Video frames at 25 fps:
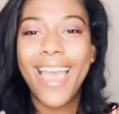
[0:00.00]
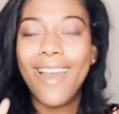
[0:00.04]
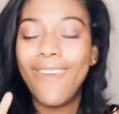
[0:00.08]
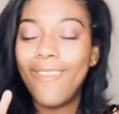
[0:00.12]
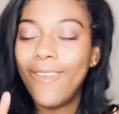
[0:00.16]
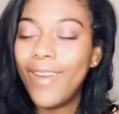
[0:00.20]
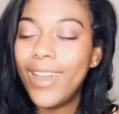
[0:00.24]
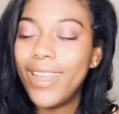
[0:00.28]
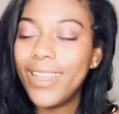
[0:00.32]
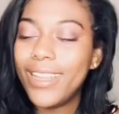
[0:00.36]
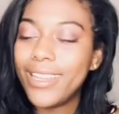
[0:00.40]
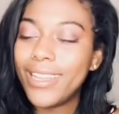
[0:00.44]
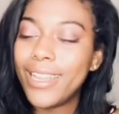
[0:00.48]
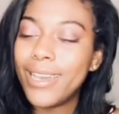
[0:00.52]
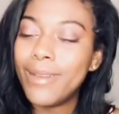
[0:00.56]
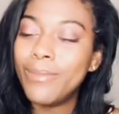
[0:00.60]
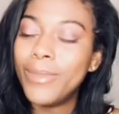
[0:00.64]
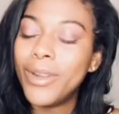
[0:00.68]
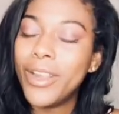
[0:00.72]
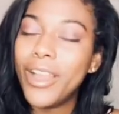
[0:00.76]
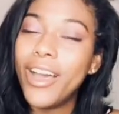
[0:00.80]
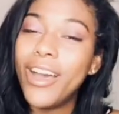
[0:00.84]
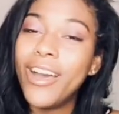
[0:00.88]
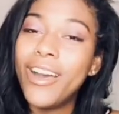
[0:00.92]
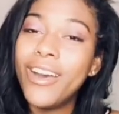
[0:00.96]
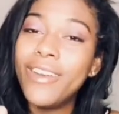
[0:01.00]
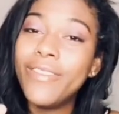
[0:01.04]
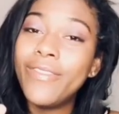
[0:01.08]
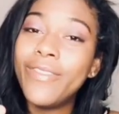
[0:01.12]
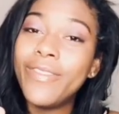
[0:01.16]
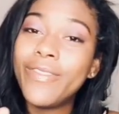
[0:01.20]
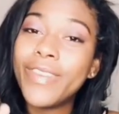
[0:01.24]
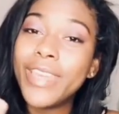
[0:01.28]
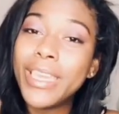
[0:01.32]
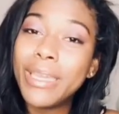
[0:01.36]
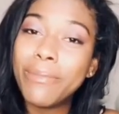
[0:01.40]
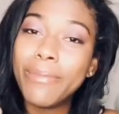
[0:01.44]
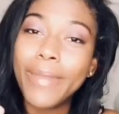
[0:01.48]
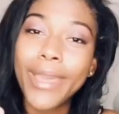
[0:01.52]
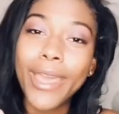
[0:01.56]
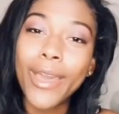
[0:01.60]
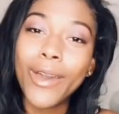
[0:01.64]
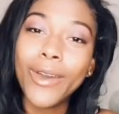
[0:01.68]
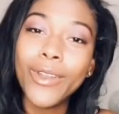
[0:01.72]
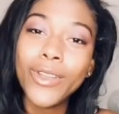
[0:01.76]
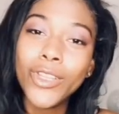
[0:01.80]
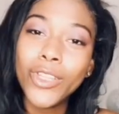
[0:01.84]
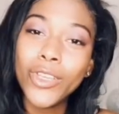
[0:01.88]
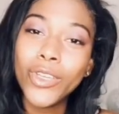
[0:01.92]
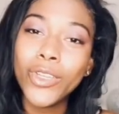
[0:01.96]
at what number of
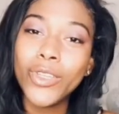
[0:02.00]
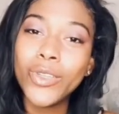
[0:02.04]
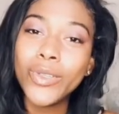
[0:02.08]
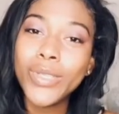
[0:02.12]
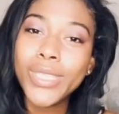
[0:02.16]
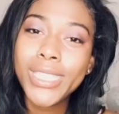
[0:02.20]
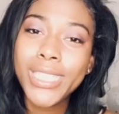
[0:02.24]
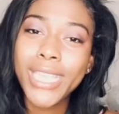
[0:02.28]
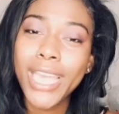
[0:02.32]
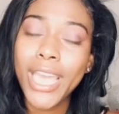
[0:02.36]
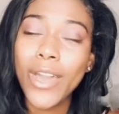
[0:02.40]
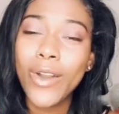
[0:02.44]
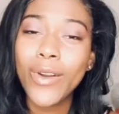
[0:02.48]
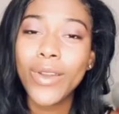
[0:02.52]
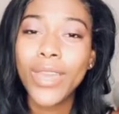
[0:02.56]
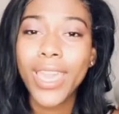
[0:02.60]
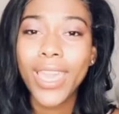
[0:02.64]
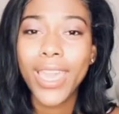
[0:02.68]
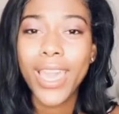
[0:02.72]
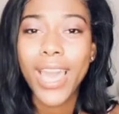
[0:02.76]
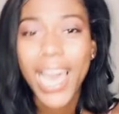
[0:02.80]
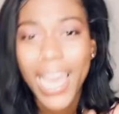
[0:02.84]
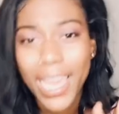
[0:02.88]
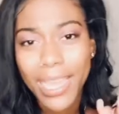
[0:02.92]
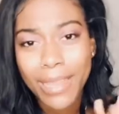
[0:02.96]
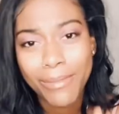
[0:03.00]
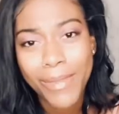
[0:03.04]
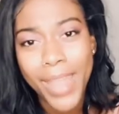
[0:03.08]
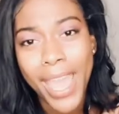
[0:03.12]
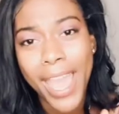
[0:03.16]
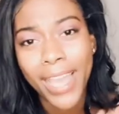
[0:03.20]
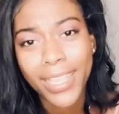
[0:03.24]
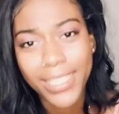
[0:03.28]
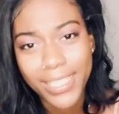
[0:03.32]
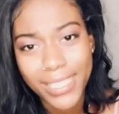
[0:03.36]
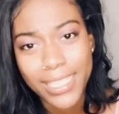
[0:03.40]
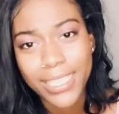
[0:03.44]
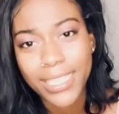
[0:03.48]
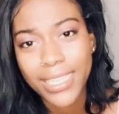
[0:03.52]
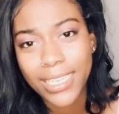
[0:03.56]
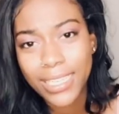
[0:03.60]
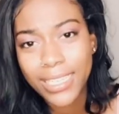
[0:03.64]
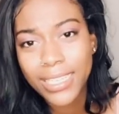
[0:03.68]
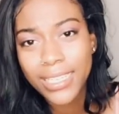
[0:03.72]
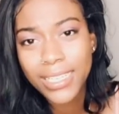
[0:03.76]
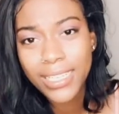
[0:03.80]
female do you say, okay, I am nasty?